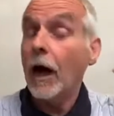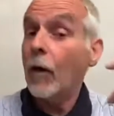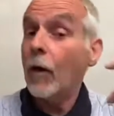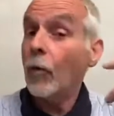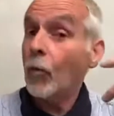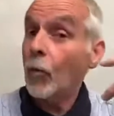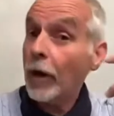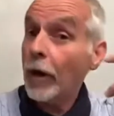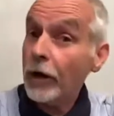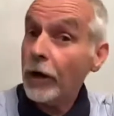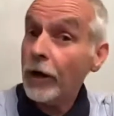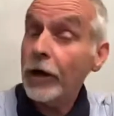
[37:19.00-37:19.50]
And
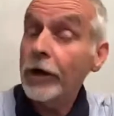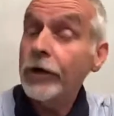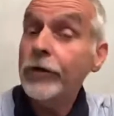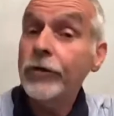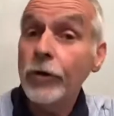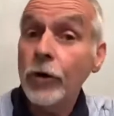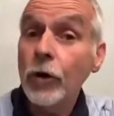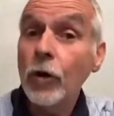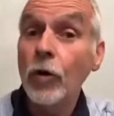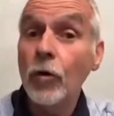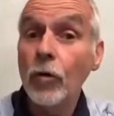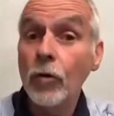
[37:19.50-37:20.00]
when I
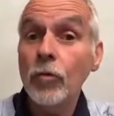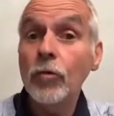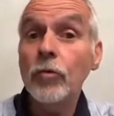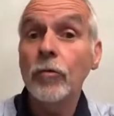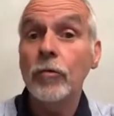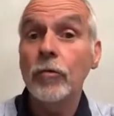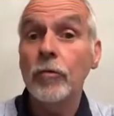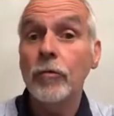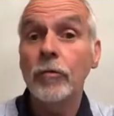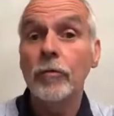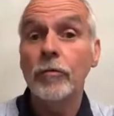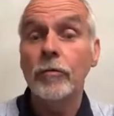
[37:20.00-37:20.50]
do,
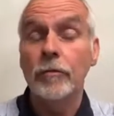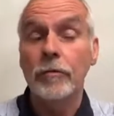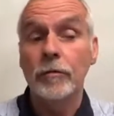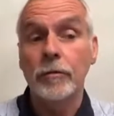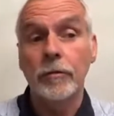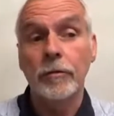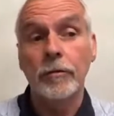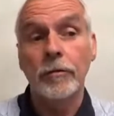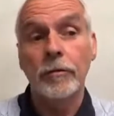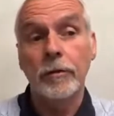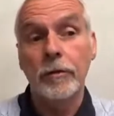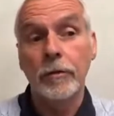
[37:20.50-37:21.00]

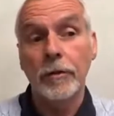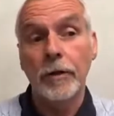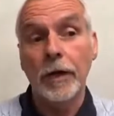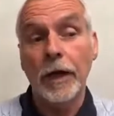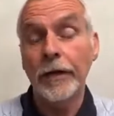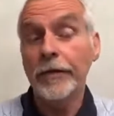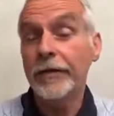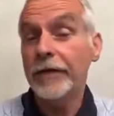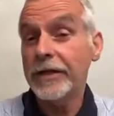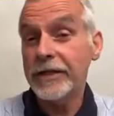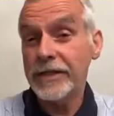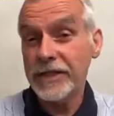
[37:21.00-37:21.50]

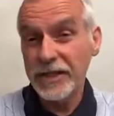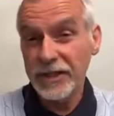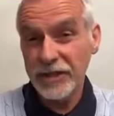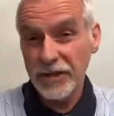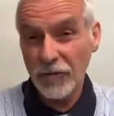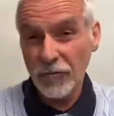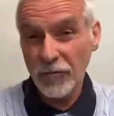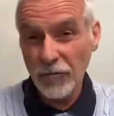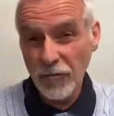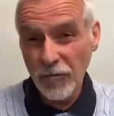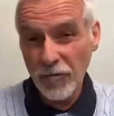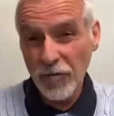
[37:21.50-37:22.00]
and this is
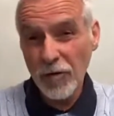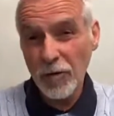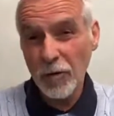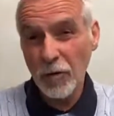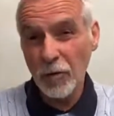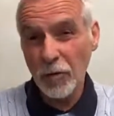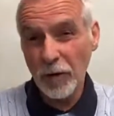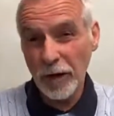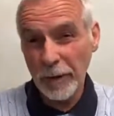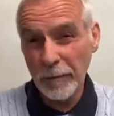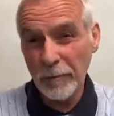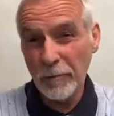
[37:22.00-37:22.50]
a
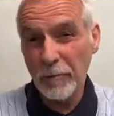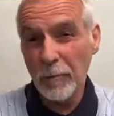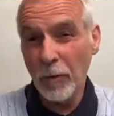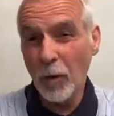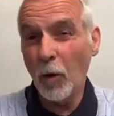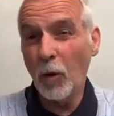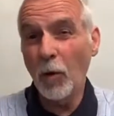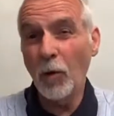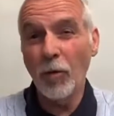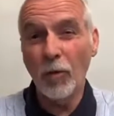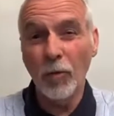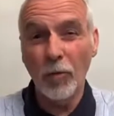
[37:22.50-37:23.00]
real
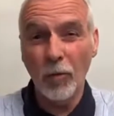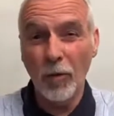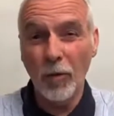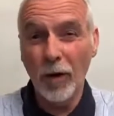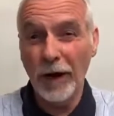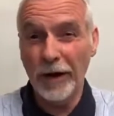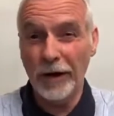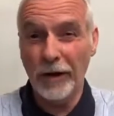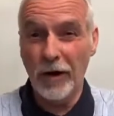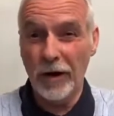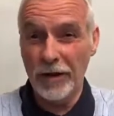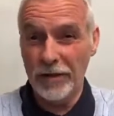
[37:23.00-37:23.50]
important
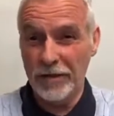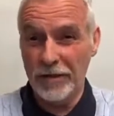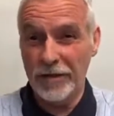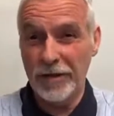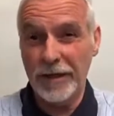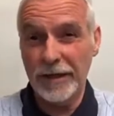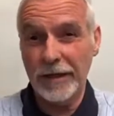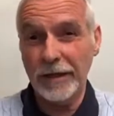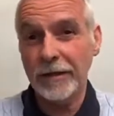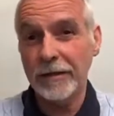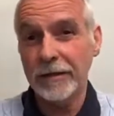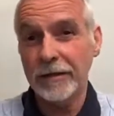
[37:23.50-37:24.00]
one, I
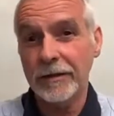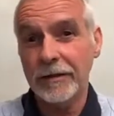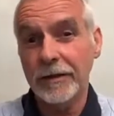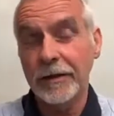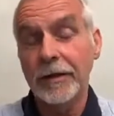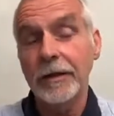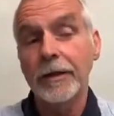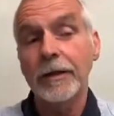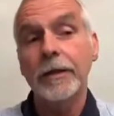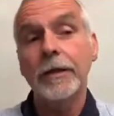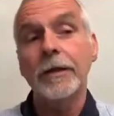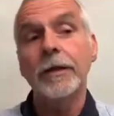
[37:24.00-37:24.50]
think,
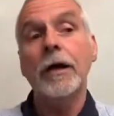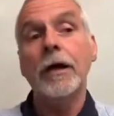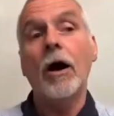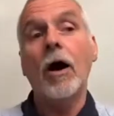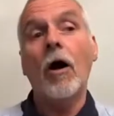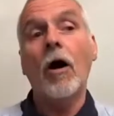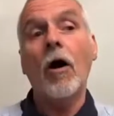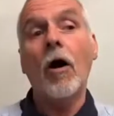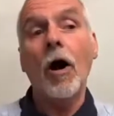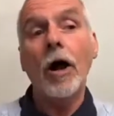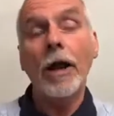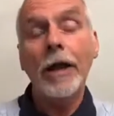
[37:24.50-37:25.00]

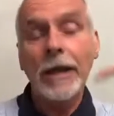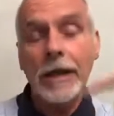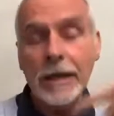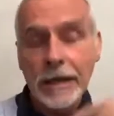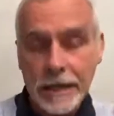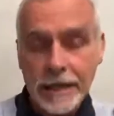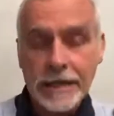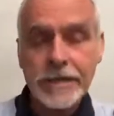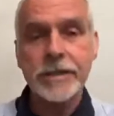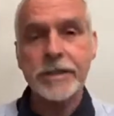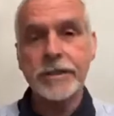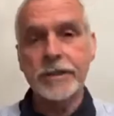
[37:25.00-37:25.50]
I
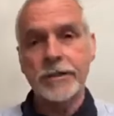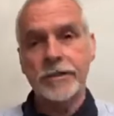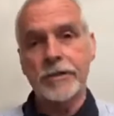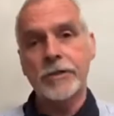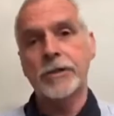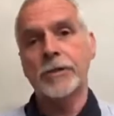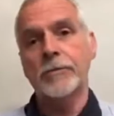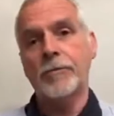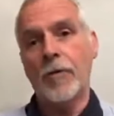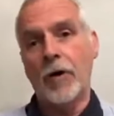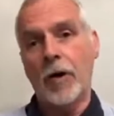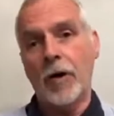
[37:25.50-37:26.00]
listen
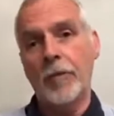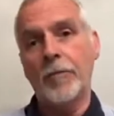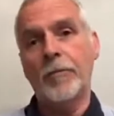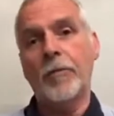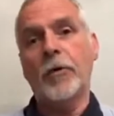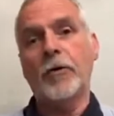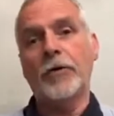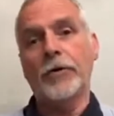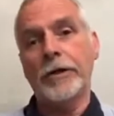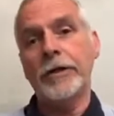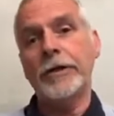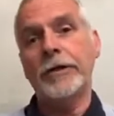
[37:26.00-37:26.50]
to my
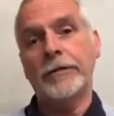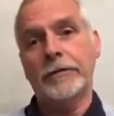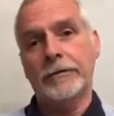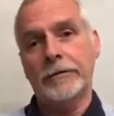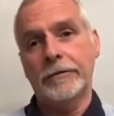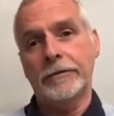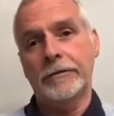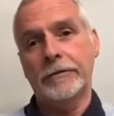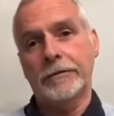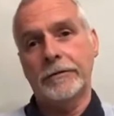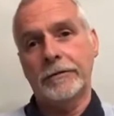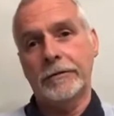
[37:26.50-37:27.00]
body
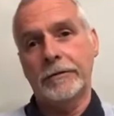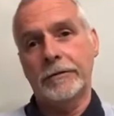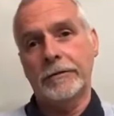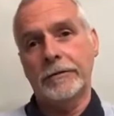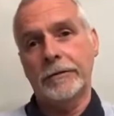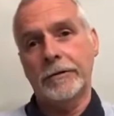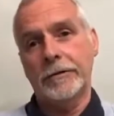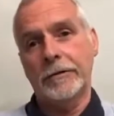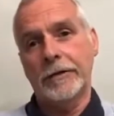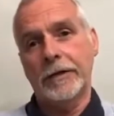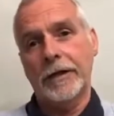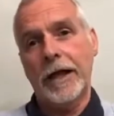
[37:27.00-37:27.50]

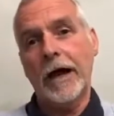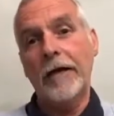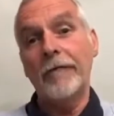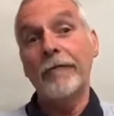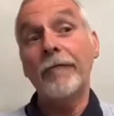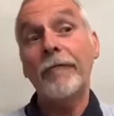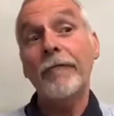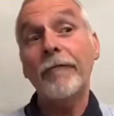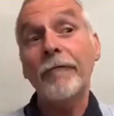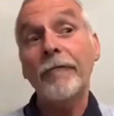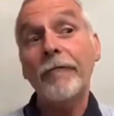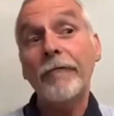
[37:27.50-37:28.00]

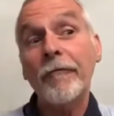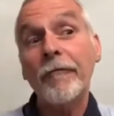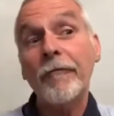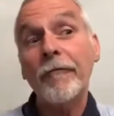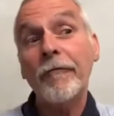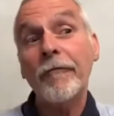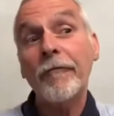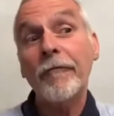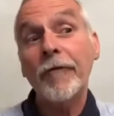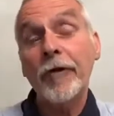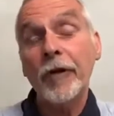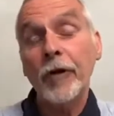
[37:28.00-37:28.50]
and
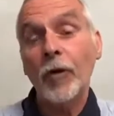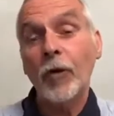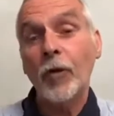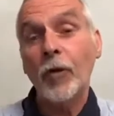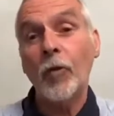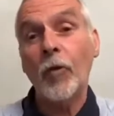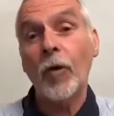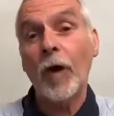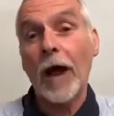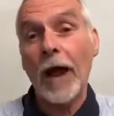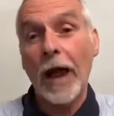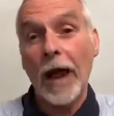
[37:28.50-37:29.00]
feel
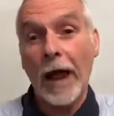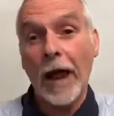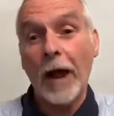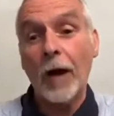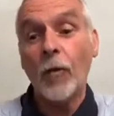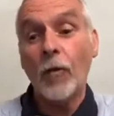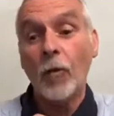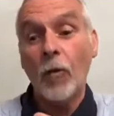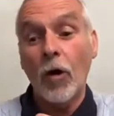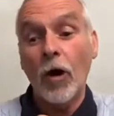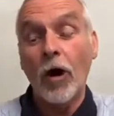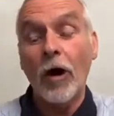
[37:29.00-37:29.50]
how what
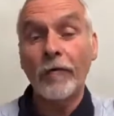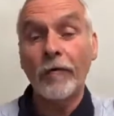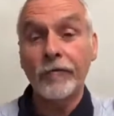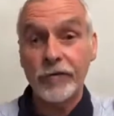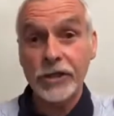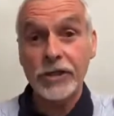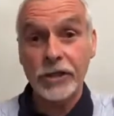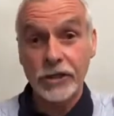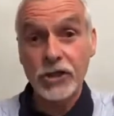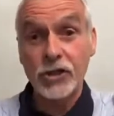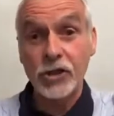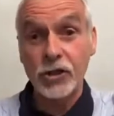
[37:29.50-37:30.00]
I've just
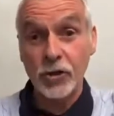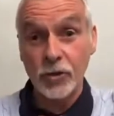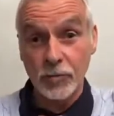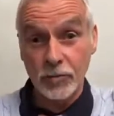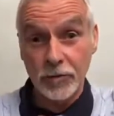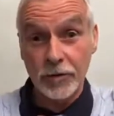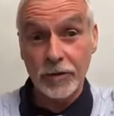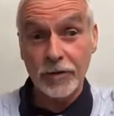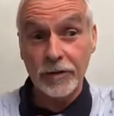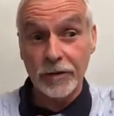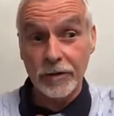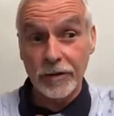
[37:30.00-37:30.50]

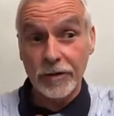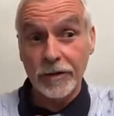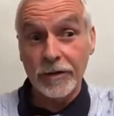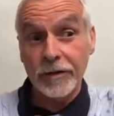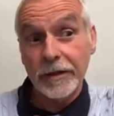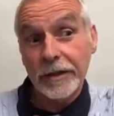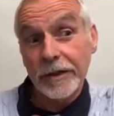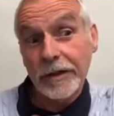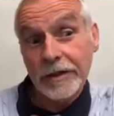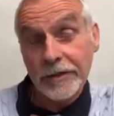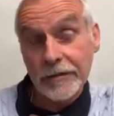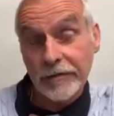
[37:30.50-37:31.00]
consumed
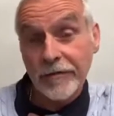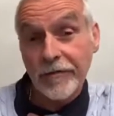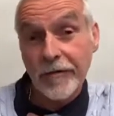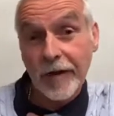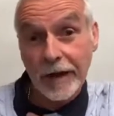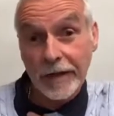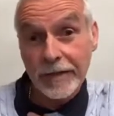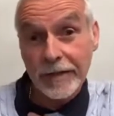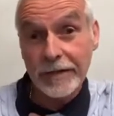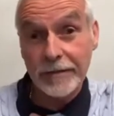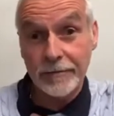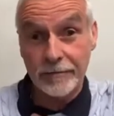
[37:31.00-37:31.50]
is
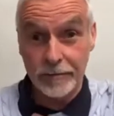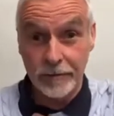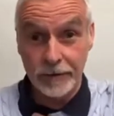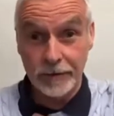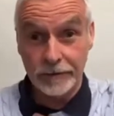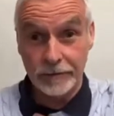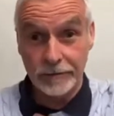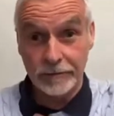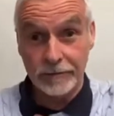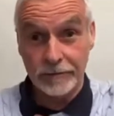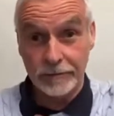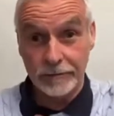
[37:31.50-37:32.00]
affecting me,
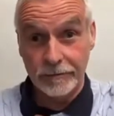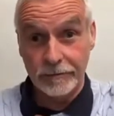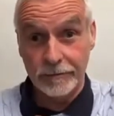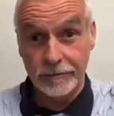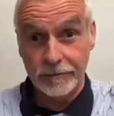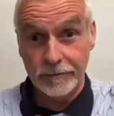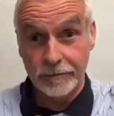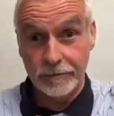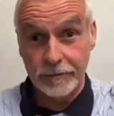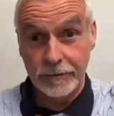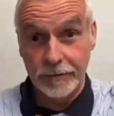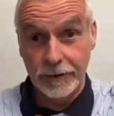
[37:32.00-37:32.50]

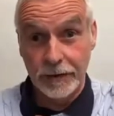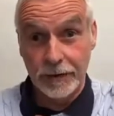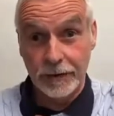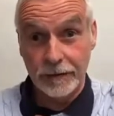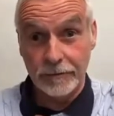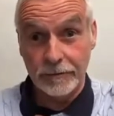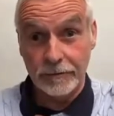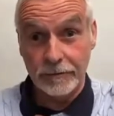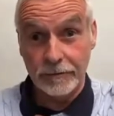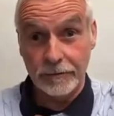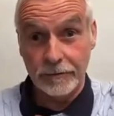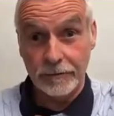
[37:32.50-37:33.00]
you
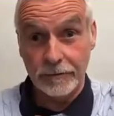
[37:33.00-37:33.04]
know.